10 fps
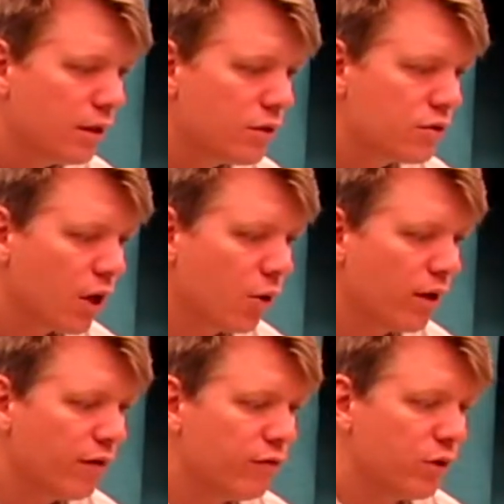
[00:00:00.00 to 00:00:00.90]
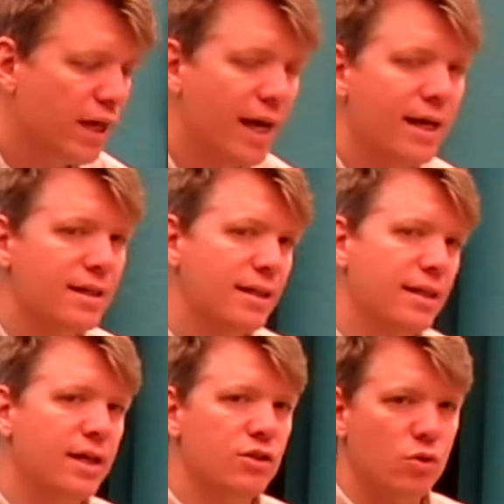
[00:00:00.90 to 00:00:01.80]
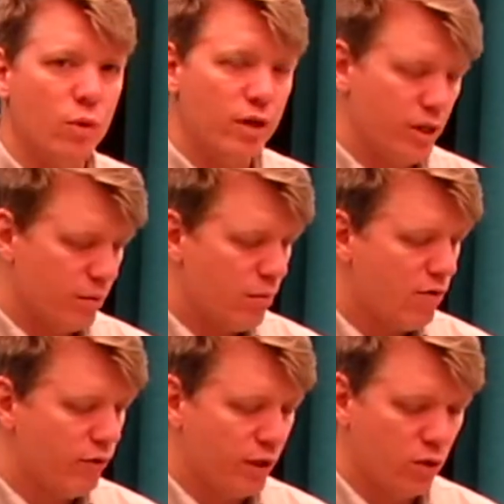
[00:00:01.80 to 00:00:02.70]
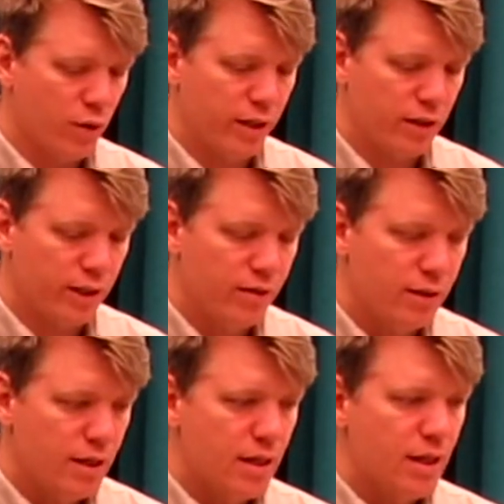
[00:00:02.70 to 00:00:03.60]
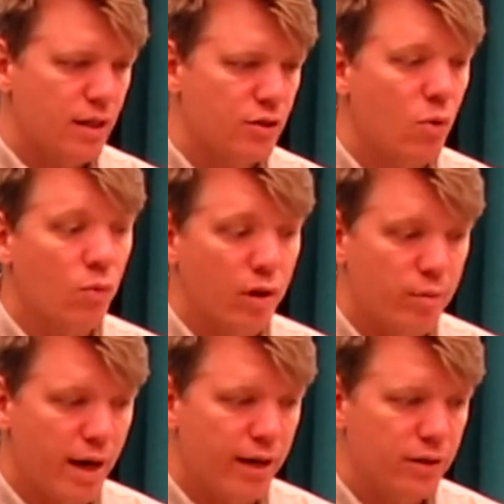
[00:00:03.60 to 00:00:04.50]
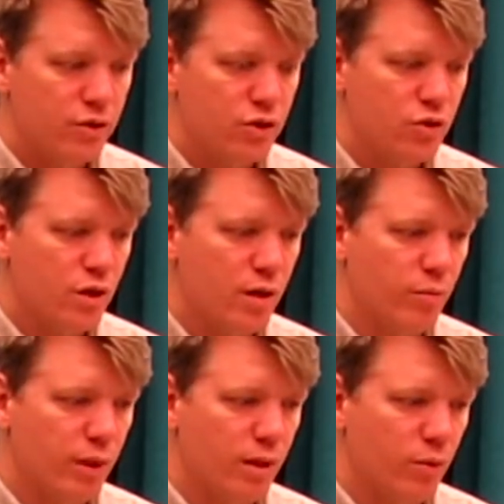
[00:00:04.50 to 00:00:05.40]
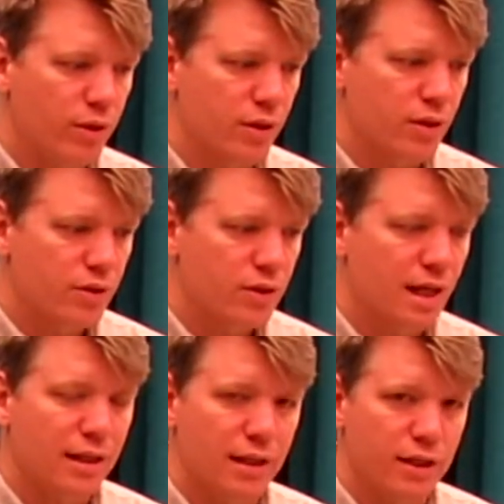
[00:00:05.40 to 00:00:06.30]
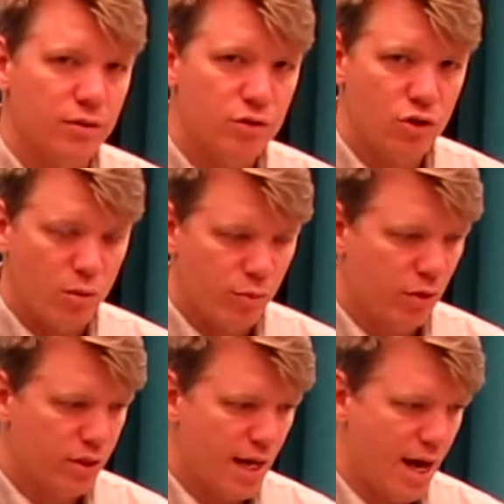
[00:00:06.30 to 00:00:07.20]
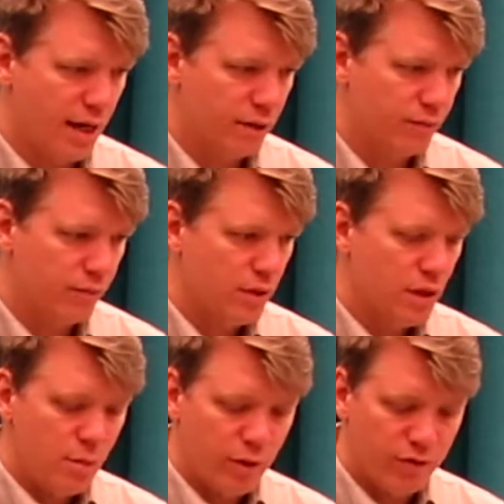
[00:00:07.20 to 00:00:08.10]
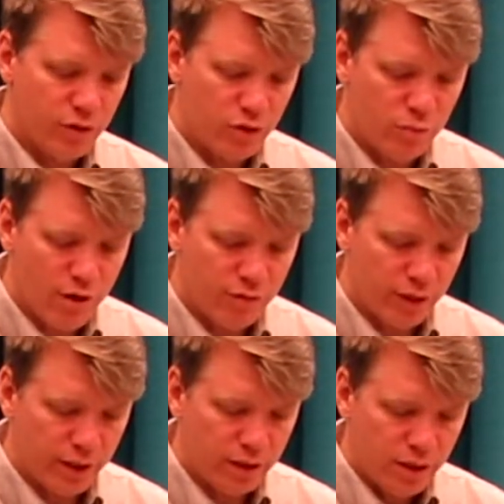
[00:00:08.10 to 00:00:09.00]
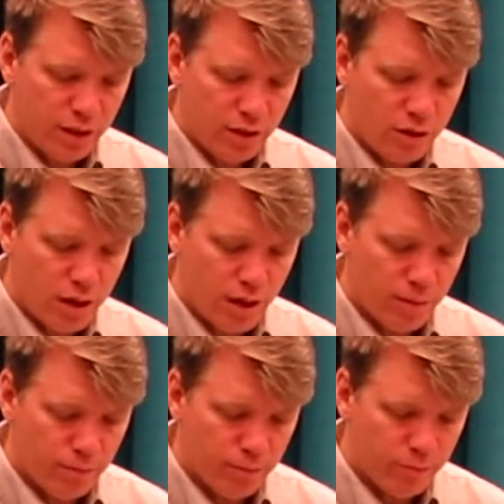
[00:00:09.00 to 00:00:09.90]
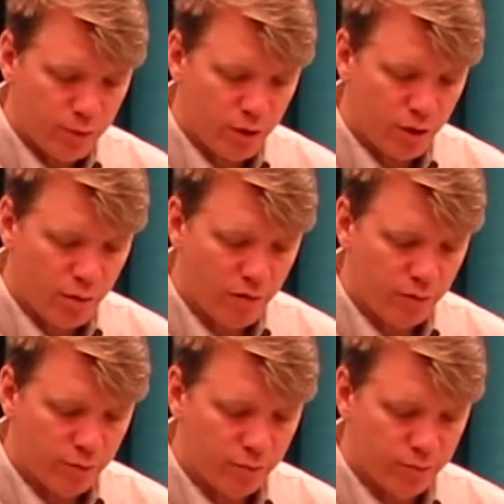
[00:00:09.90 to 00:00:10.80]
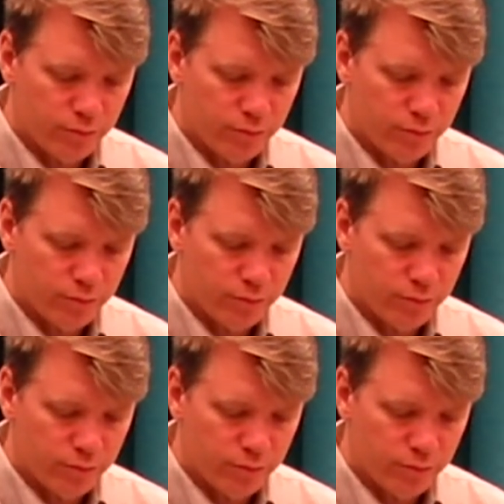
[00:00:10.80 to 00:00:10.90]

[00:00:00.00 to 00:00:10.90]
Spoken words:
So if you can't get to where you can muffle it quickly, don't worry about it. Just try to play it with a slightly sharper attack. But if you do muffle it, you're going to muffle